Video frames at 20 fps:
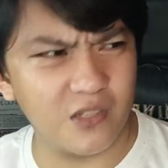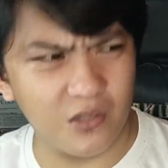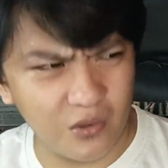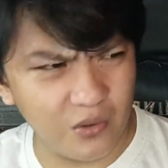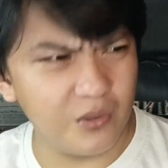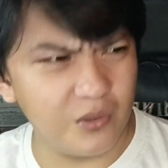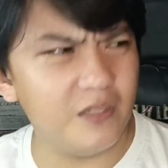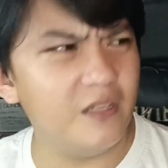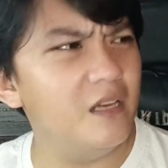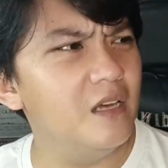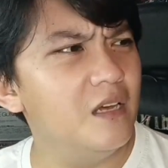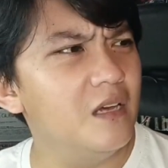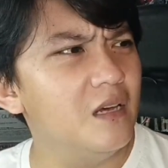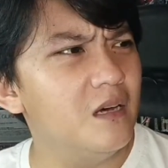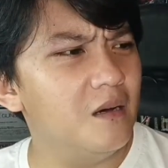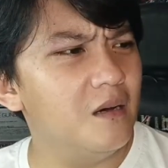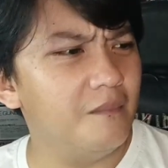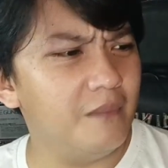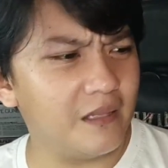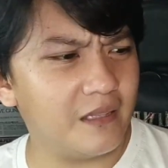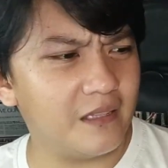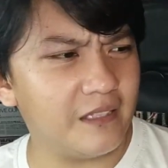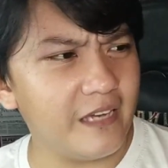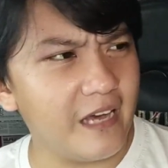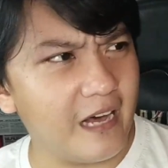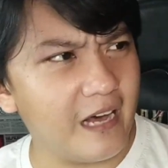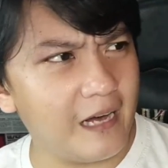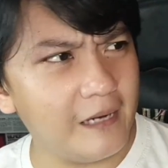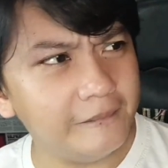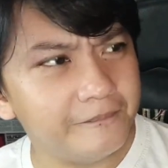good. But
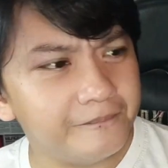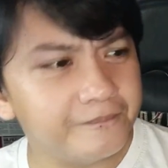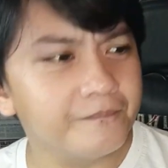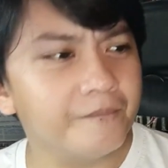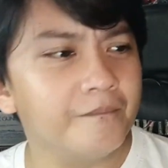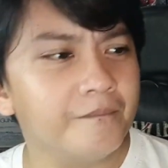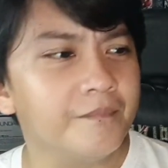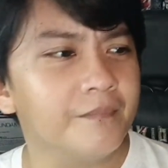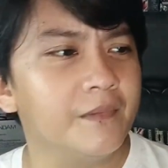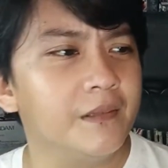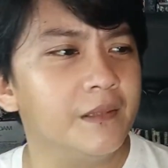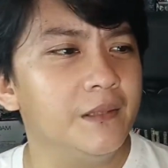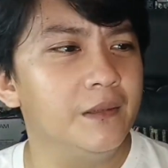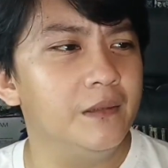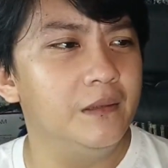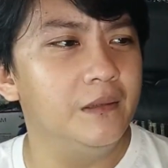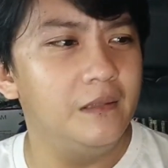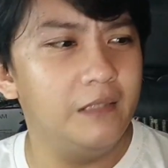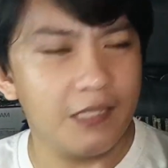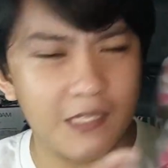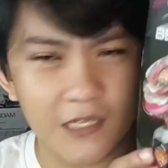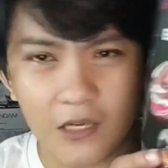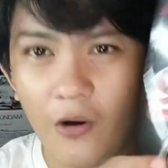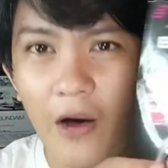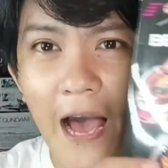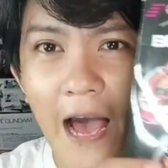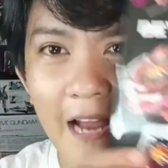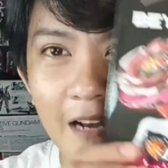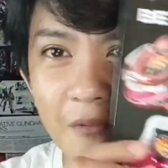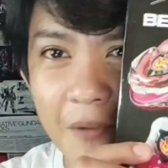yeah, let's go.
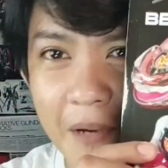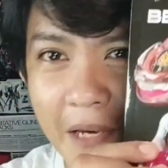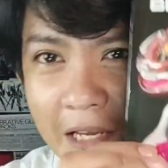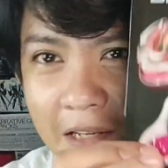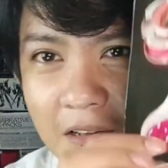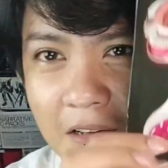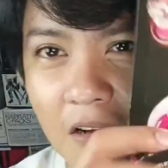And we can